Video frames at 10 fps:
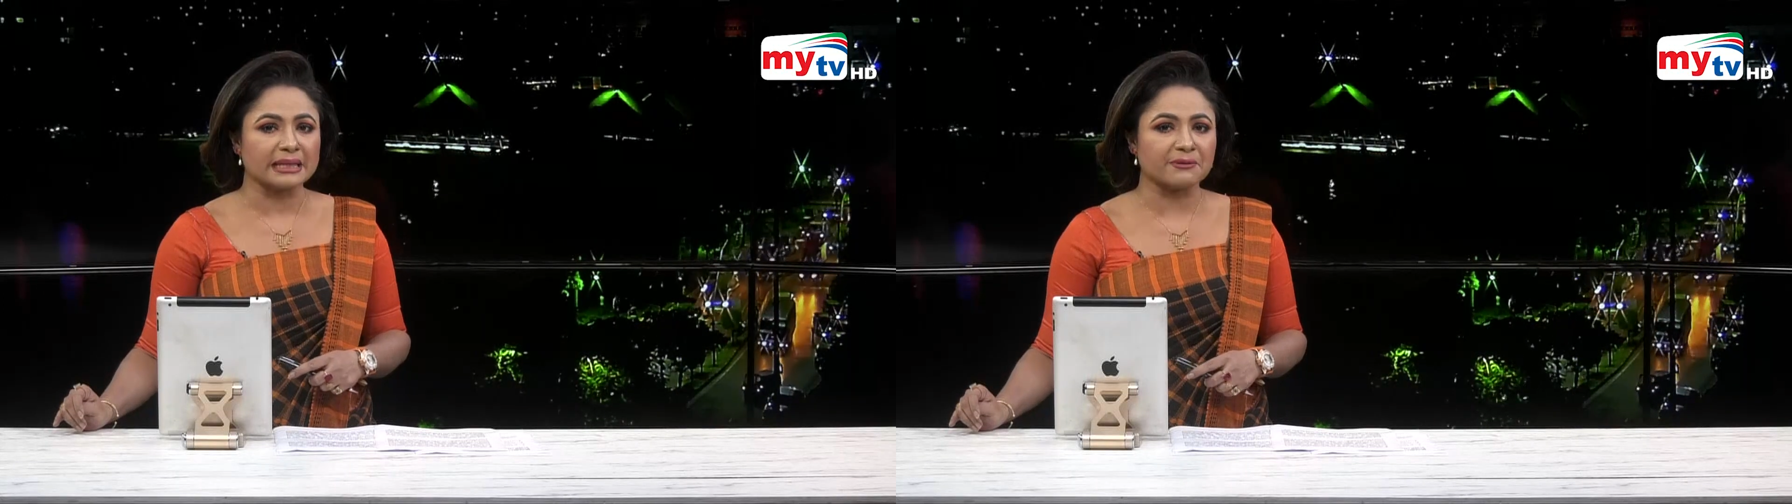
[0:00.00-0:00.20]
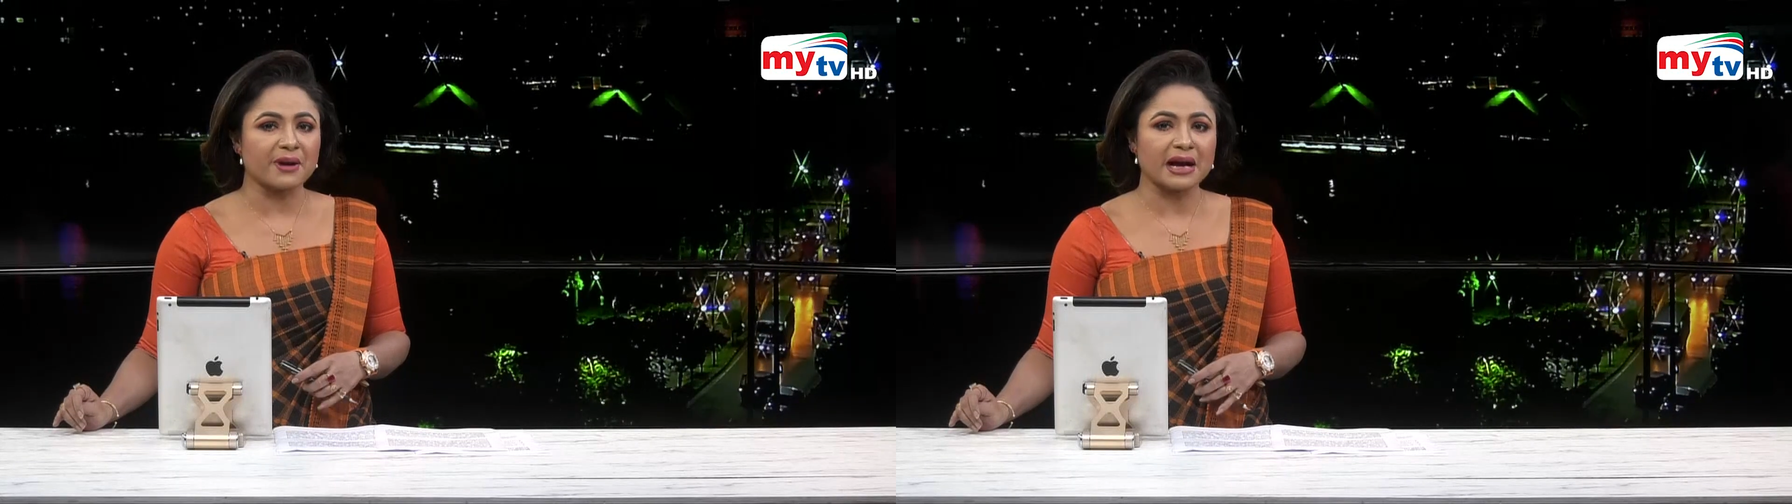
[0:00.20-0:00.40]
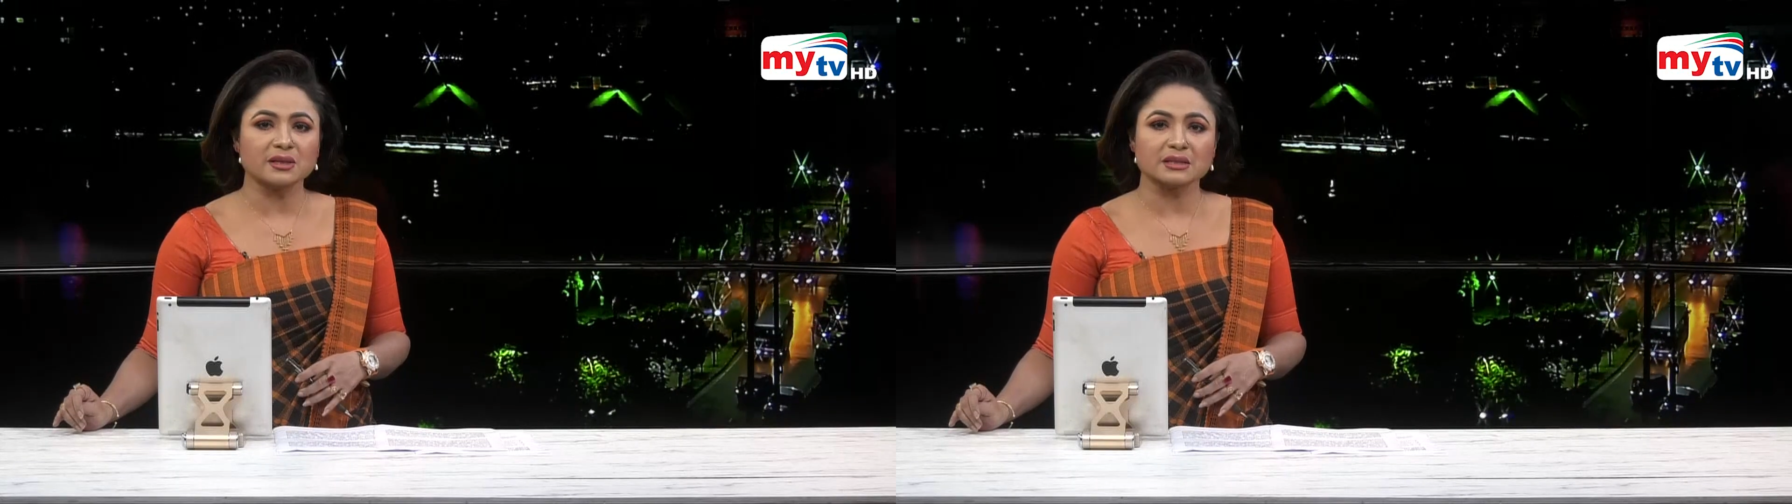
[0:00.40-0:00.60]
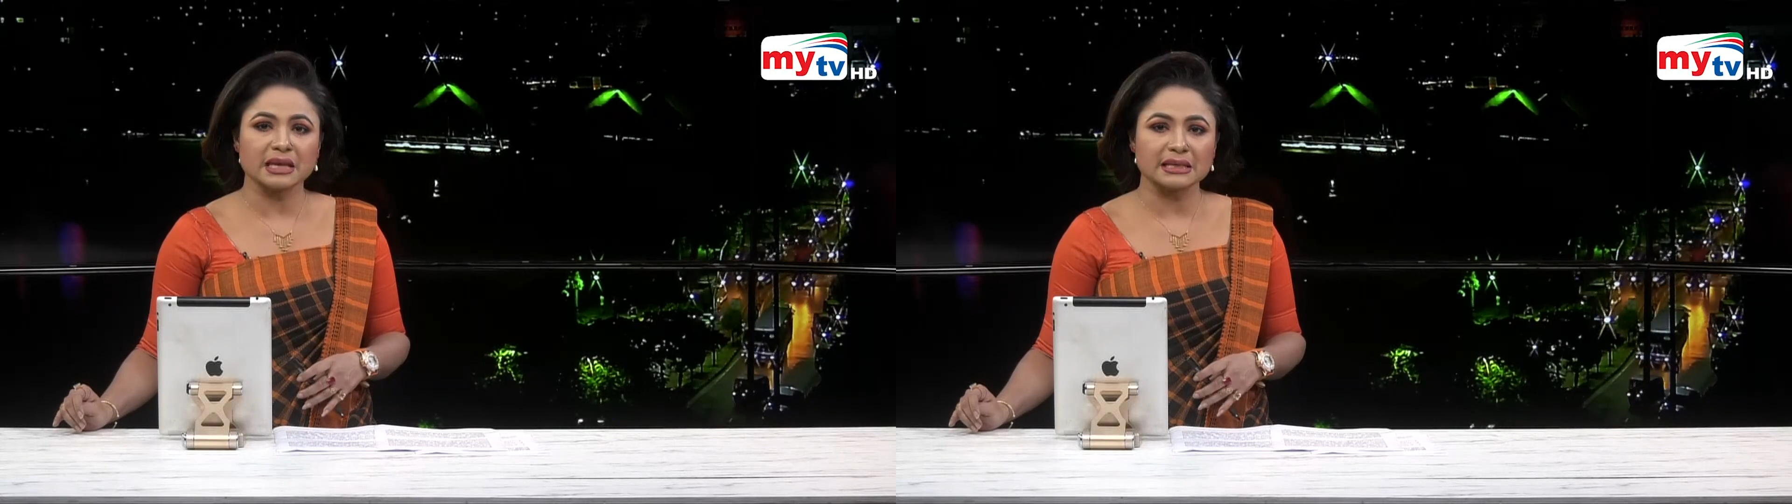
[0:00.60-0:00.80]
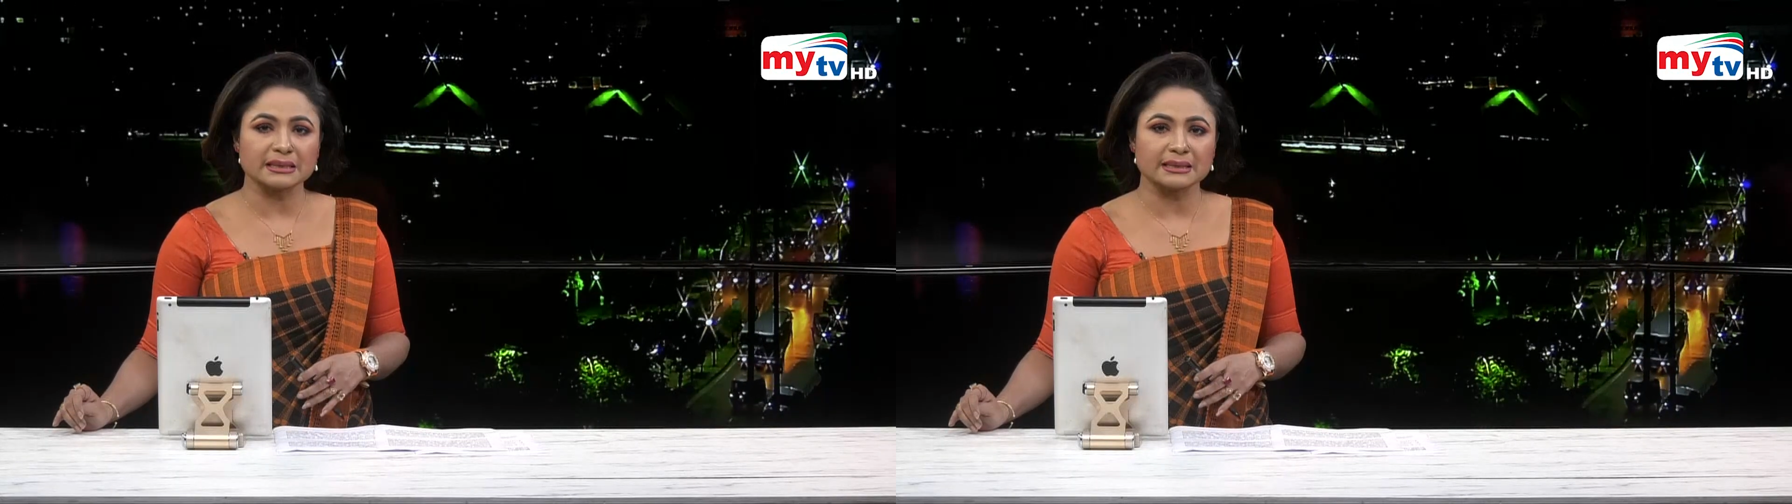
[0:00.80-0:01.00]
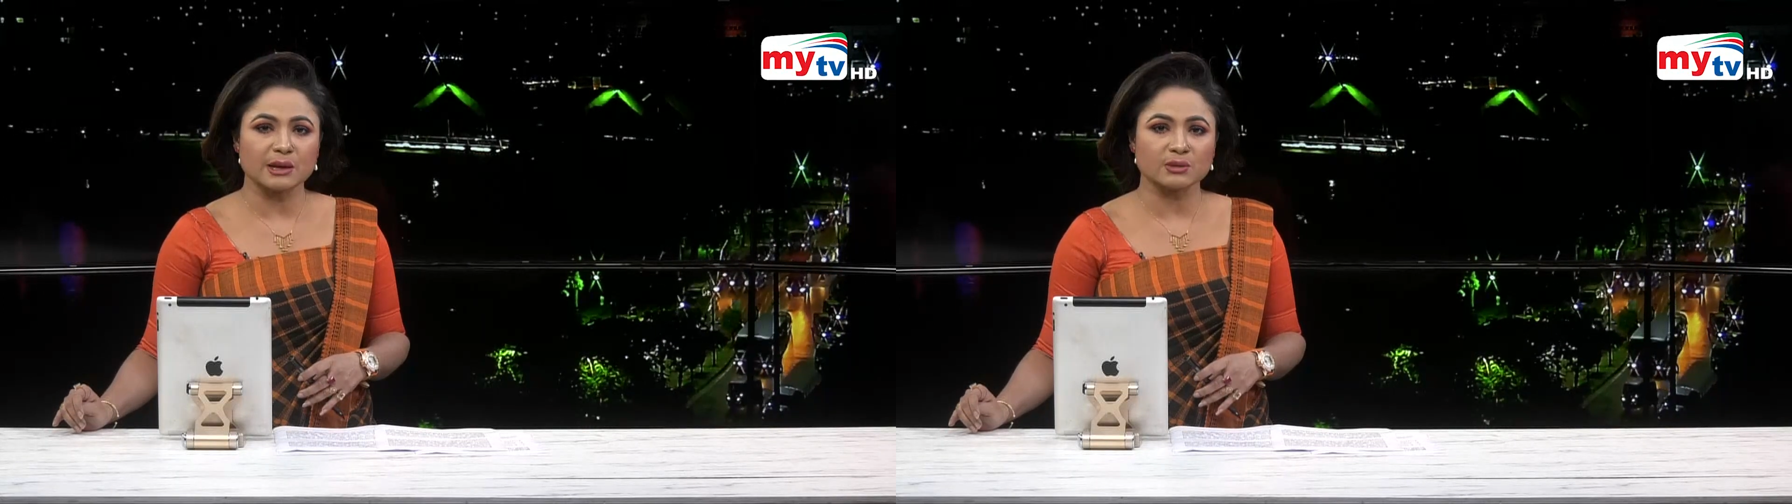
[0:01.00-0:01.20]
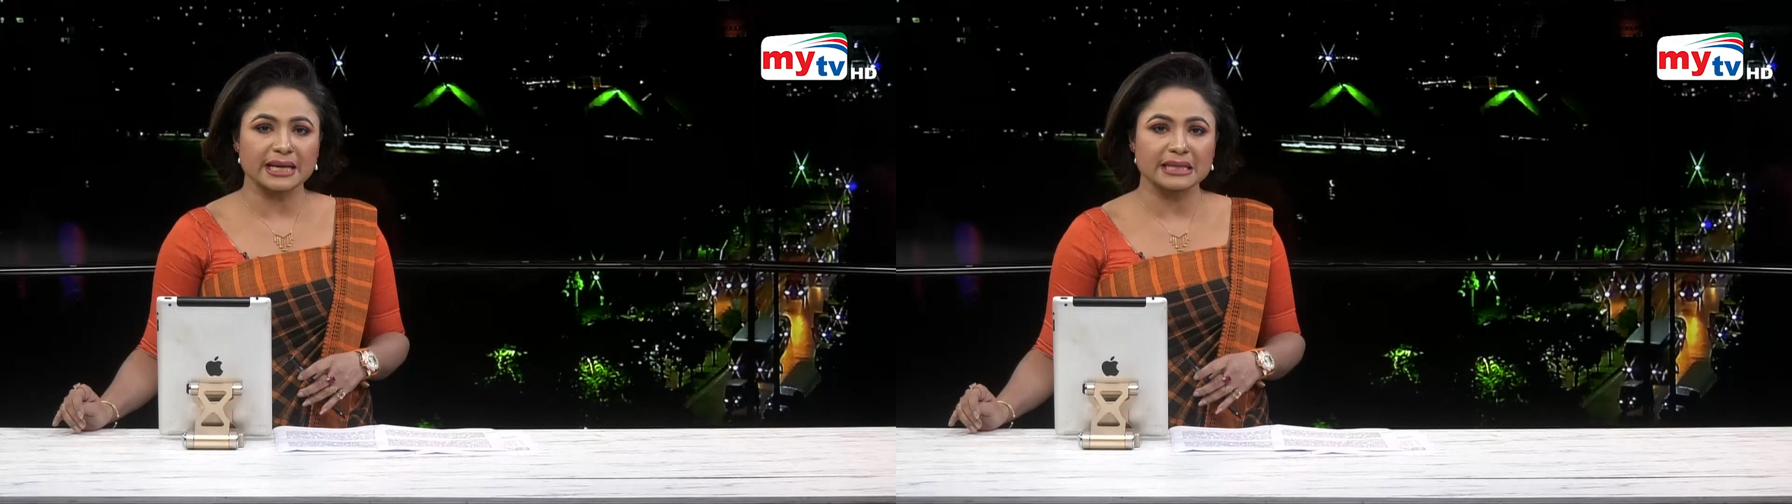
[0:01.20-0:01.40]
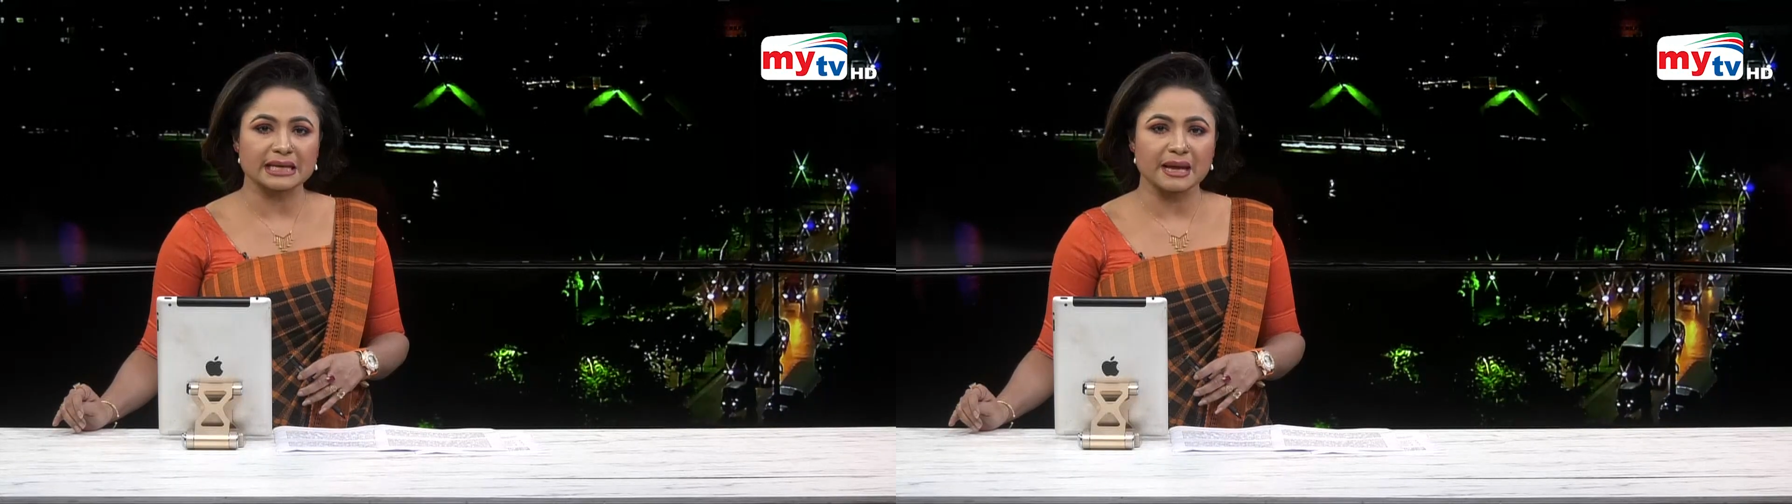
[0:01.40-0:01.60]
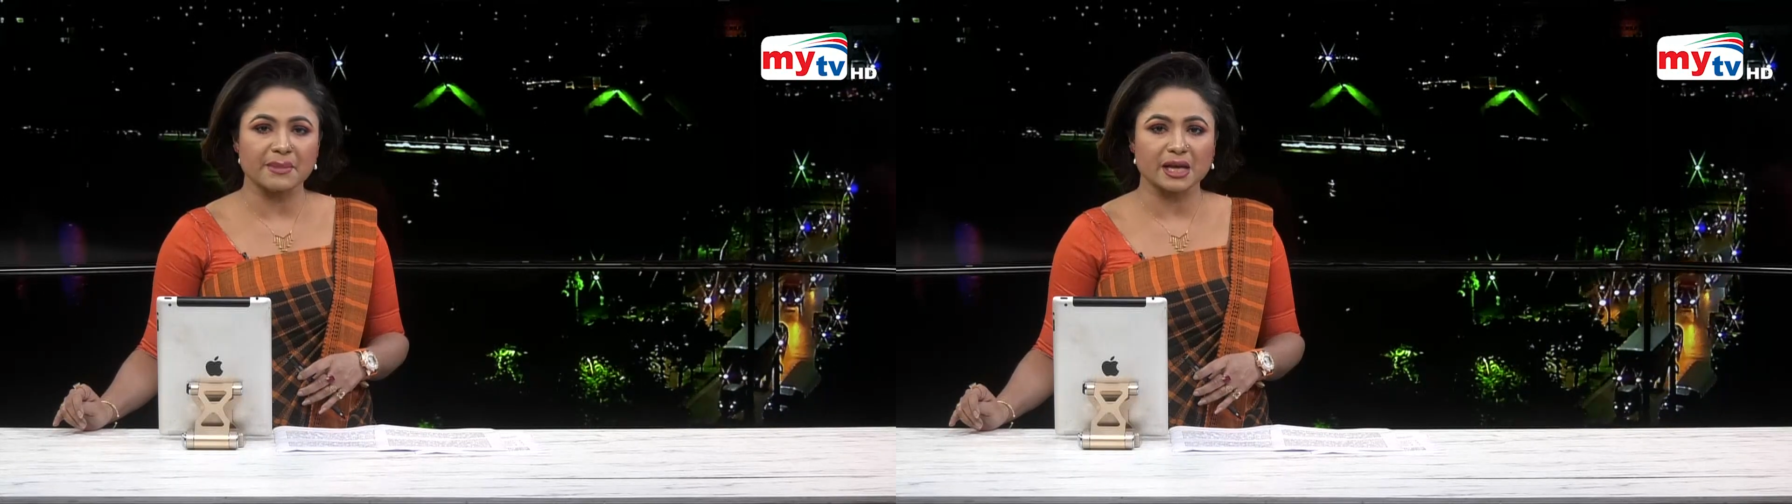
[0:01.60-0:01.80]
The fire started around 8 a.m.